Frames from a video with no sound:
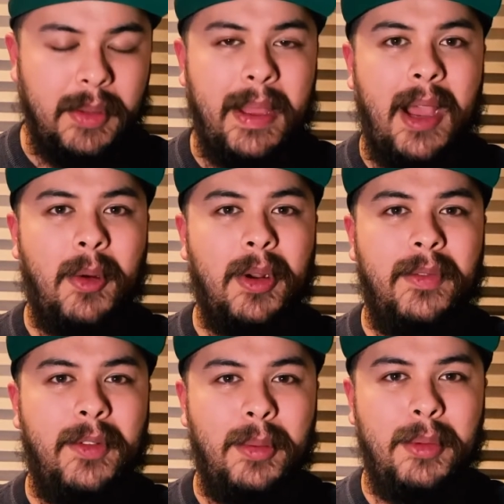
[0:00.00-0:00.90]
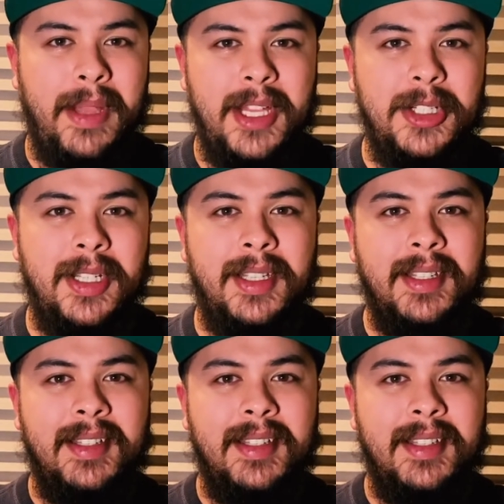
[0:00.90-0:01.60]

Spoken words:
the power of verbal magic,